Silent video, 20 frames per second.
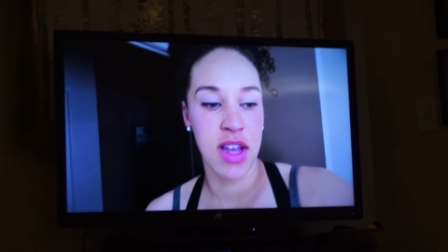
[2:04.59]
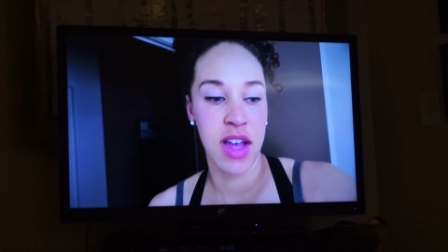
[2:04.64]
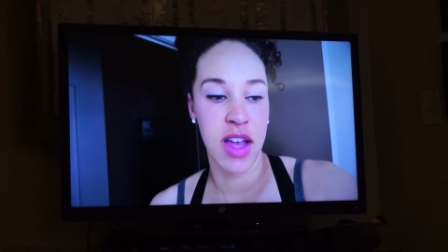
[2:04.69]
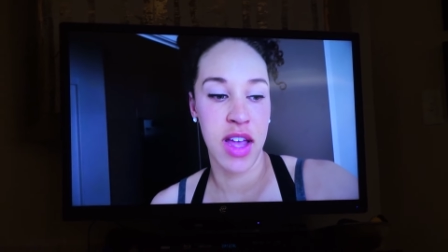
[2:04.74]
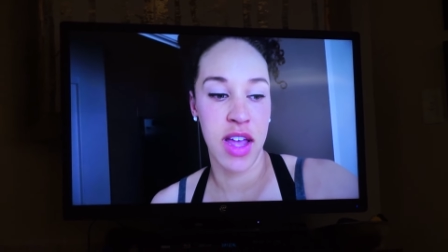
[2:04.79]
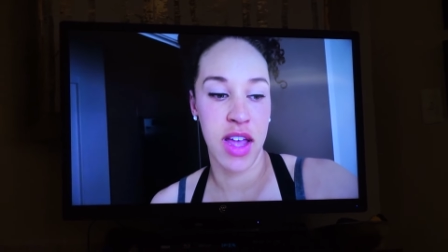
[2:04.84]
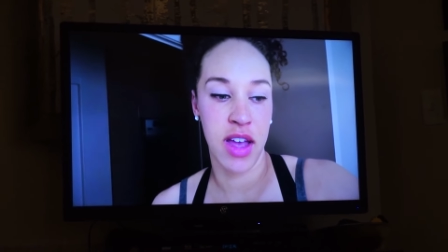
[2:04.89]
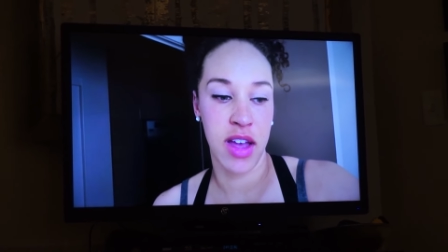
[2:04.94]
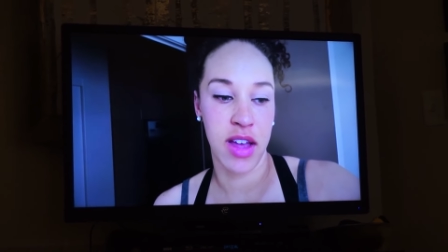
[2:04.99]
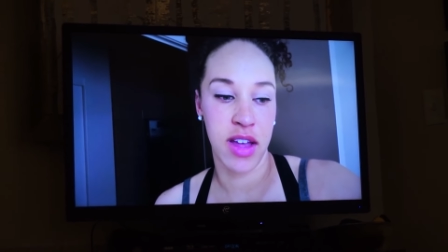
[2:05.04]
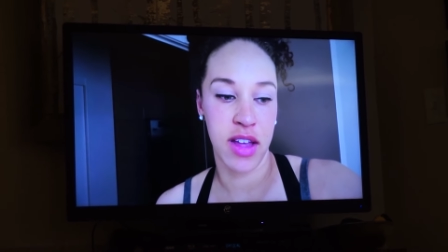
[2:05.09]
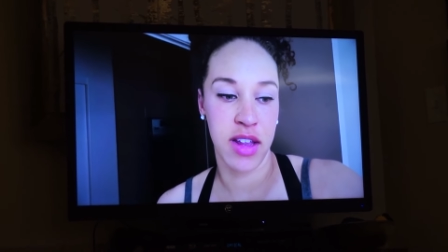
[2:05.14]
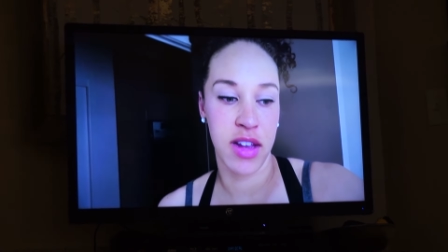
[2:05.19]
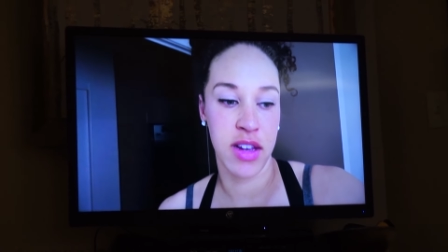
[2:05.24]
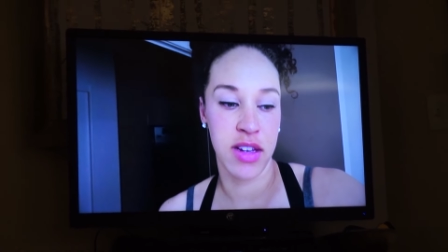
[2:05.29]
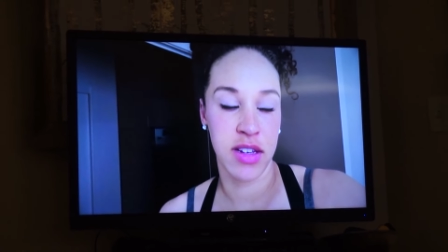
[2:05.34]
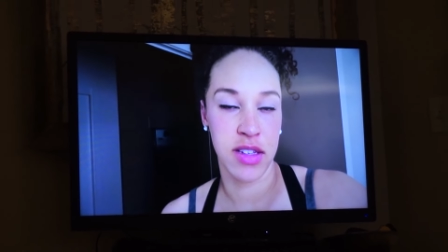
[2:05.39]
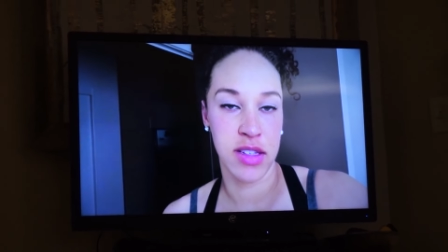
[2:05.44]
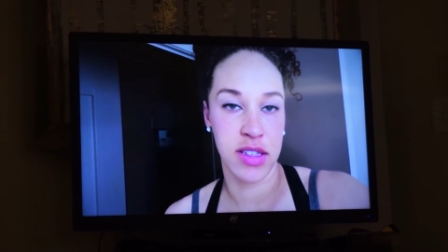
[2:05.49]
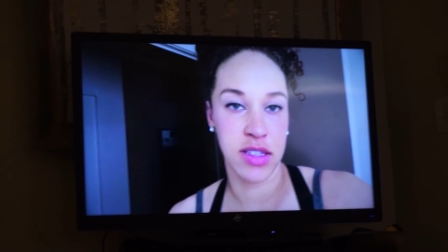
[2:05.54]
do,
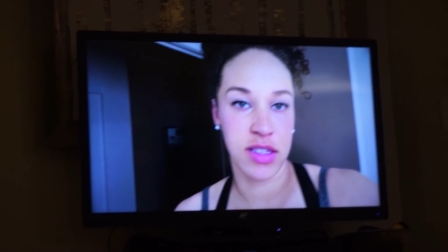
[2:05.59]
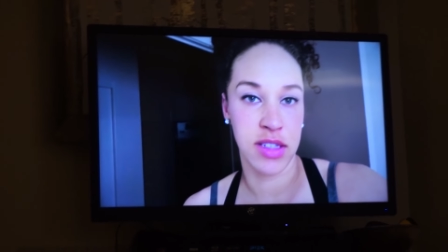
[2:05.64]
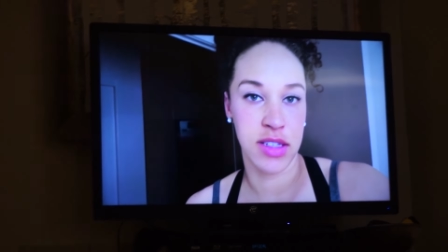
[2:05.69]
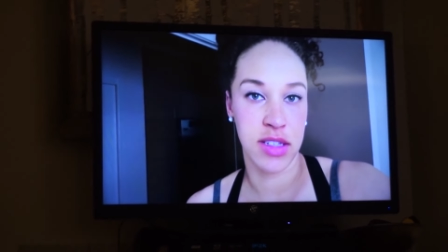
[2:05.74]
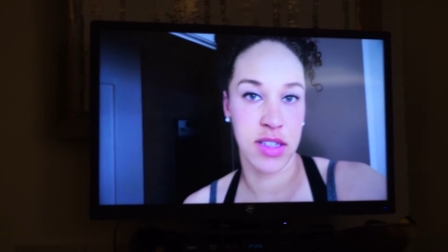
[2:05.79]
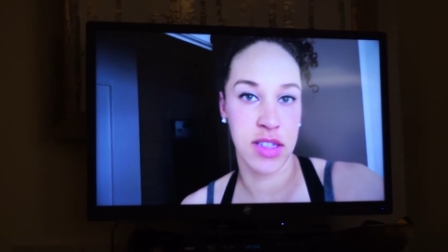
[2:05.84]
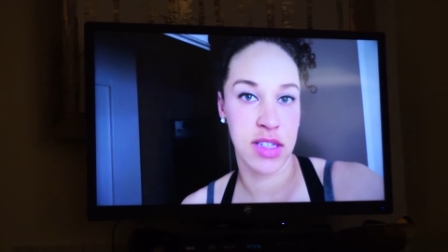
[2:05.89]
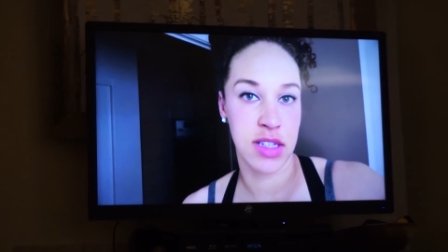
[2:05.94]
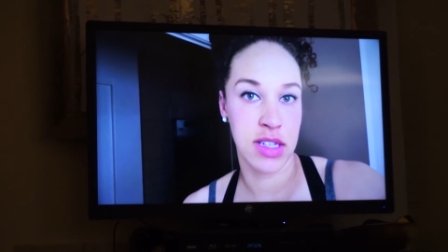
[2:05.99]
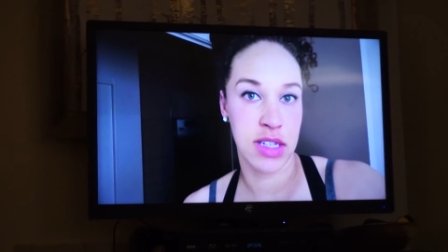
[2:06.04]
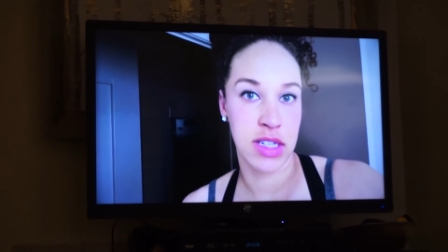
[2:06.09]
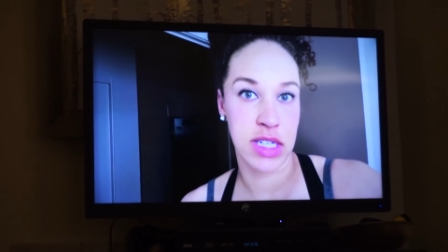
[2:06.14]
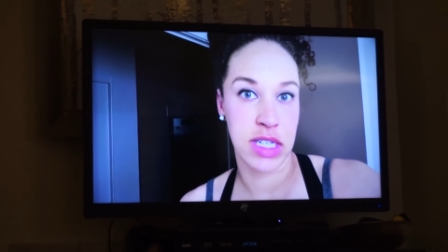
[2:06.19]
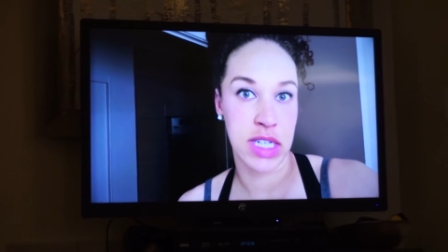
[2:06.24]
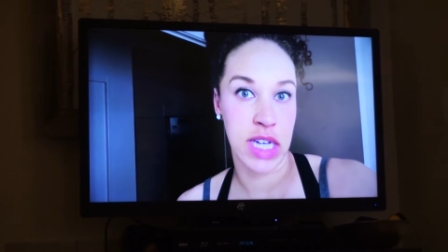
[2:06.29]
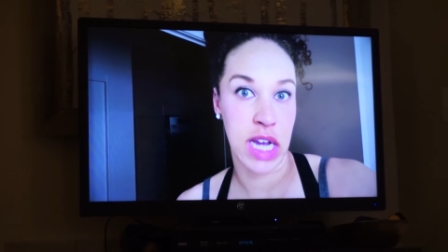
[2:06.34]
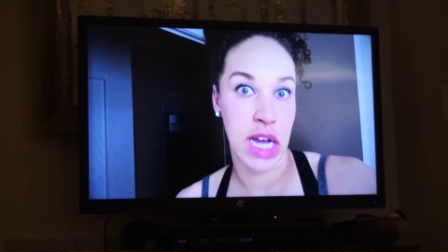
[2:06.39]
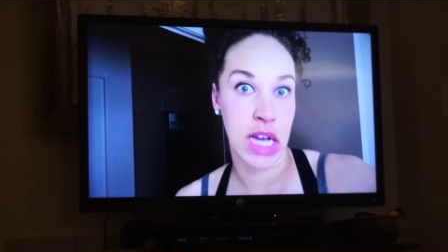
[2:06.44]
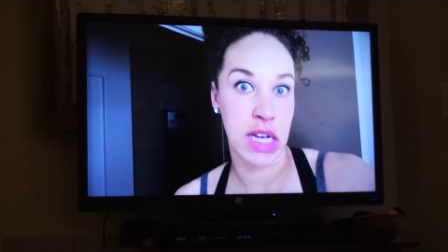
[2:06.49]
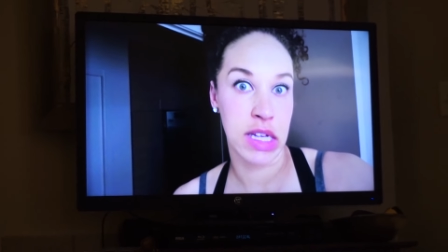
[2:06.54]
do you
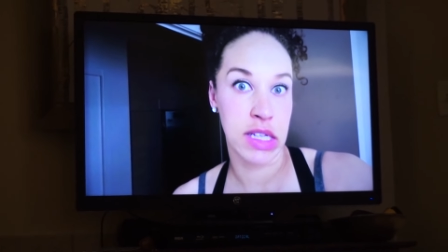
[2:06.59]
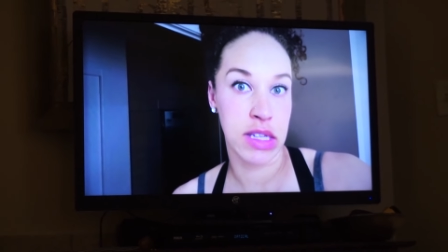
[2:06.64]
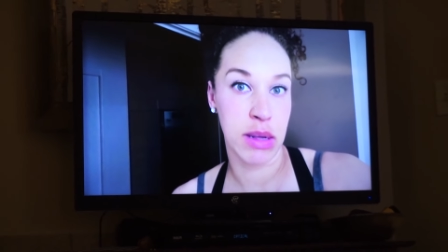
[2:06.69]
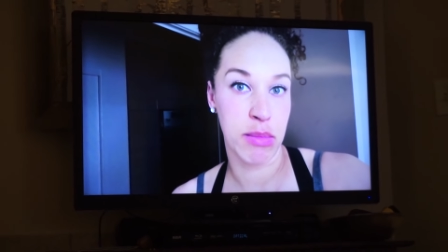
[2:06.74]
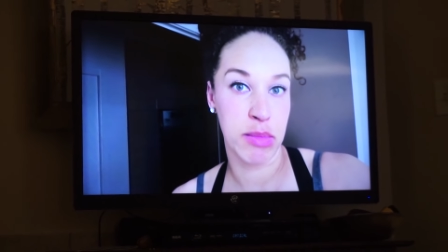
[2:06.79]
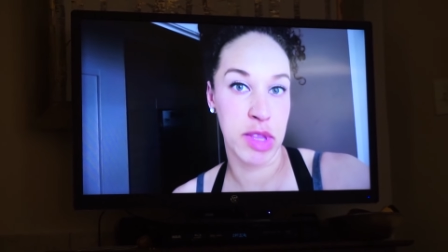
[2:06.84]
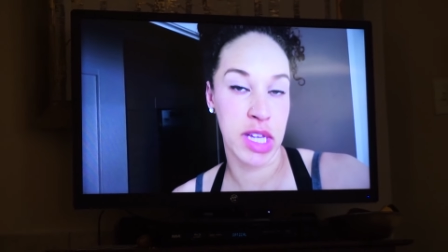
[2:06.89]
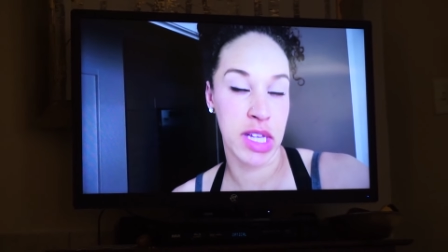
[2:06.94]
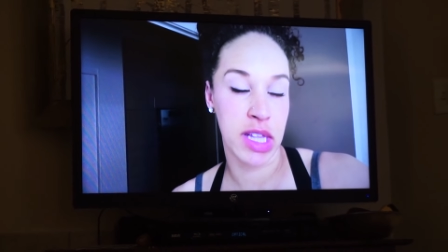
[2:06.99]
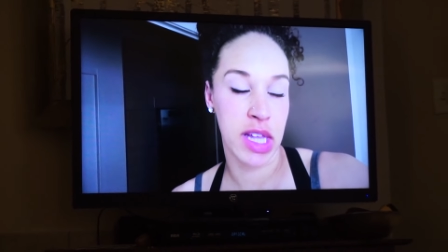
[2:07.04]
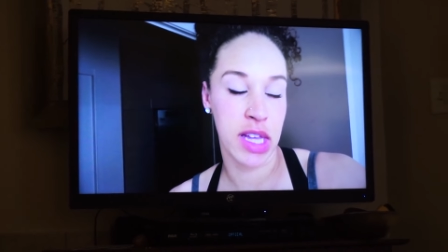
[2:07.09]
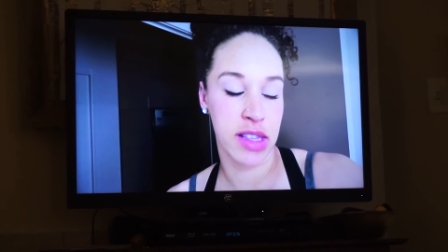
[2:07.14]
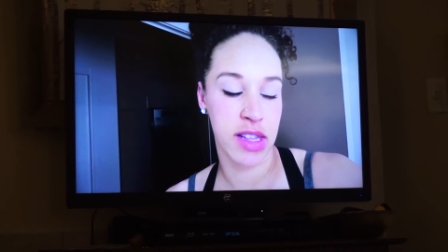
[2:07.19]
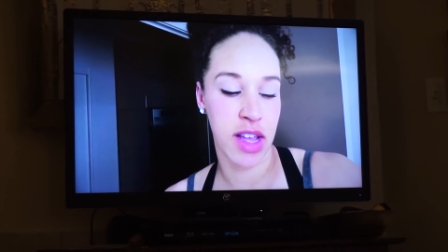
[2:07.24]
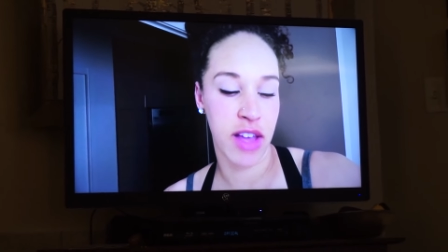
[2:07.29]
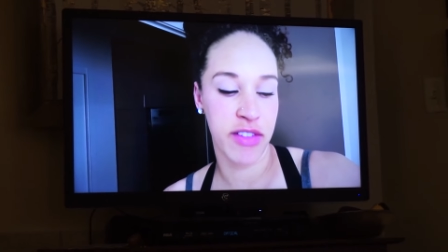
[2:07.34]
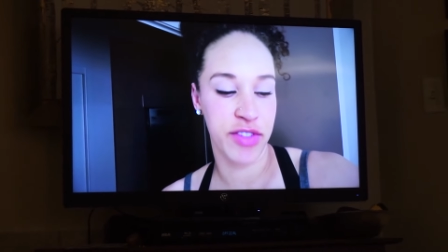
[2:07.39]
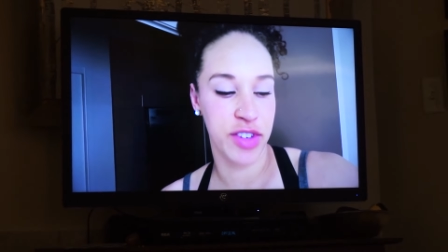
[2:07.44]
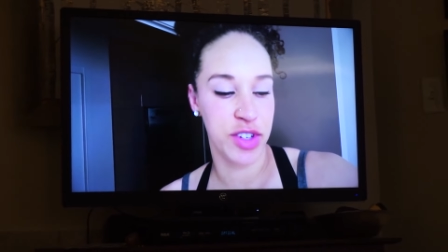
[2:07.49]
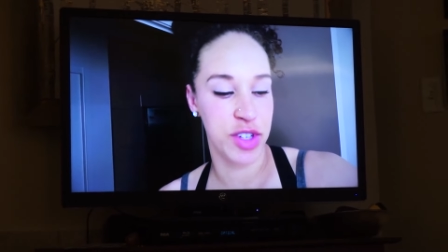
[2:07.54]
guys know who these
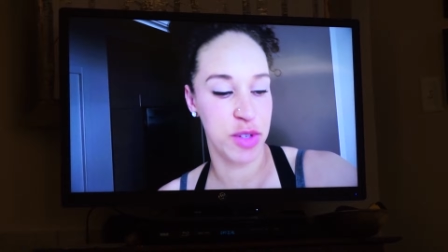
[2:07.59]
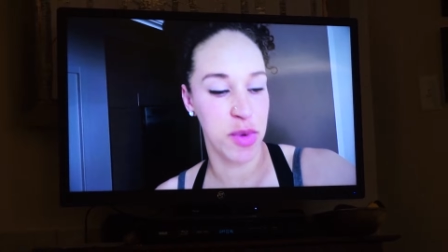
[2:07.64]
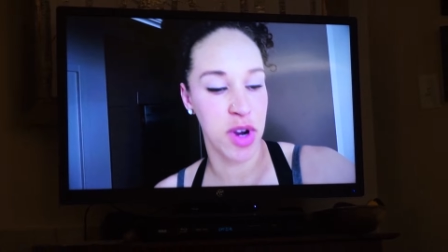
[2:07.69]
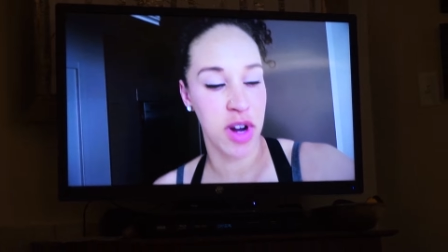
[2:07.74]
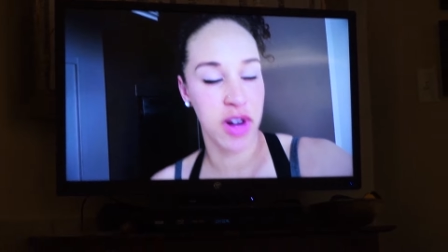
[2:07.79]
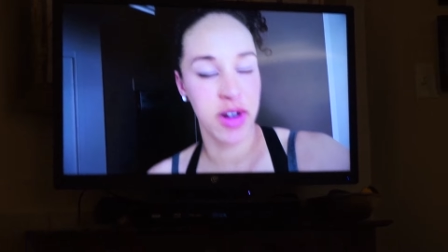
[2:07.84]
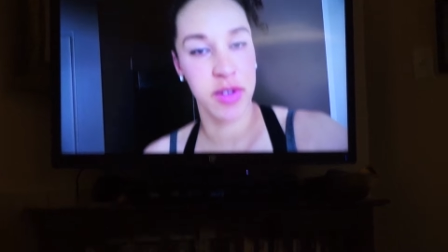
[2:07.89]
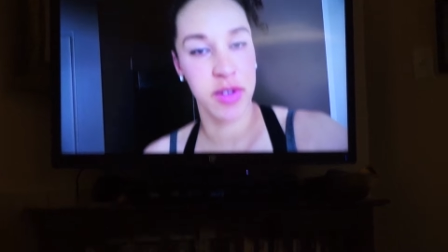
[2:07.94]
people are?